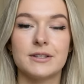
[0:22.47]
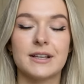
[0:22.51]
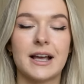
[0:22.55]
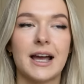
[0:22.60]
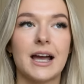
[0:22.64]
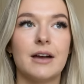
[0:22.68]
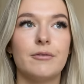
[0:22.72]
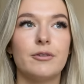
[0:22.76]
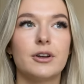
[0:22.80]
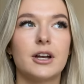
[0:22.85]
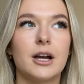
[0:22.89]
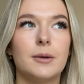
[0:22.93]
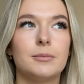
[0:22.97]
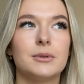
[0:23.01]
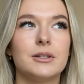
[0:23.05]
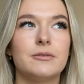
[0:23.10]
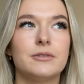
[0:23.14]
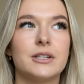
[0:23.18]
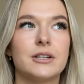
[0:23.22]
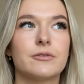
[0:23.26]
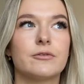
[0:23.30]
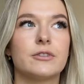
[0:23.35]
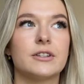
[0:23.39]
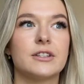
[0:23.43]
I have a couple of
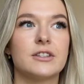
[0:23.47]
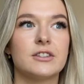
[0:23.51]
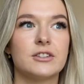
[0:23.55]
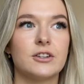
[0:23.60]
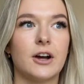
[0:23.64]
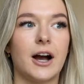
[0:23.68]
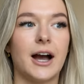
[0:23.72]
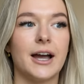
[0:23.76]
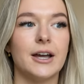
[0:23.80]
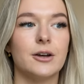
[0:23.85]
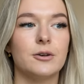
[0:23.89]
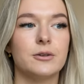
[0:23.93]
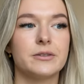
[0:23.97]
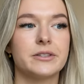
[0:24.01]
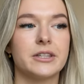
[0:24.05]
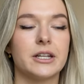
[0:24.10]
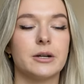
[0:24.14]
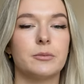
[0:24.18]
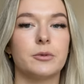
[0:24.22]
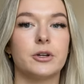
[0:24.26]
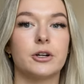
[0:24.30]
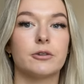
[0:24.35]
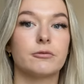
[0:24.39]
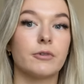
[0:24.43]
different styles that
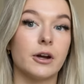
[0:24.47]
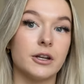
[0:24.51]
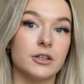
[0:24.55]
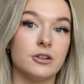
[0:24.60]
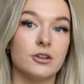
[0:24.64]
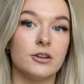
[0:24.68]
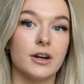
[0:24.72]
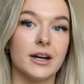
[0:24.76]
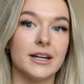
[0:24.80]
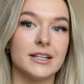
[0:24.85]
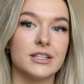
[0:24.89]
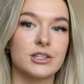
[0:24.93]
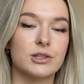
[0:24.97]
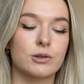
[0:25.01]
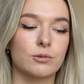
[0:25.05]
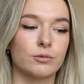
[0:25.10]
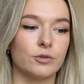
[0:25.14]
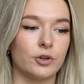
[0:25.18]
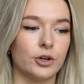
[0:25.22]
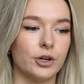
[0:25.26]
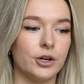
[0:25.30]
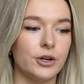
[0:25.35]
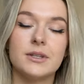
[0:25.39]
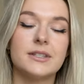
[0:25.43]
I'm going to run you guys
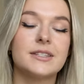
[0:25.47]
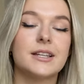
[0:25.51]
through.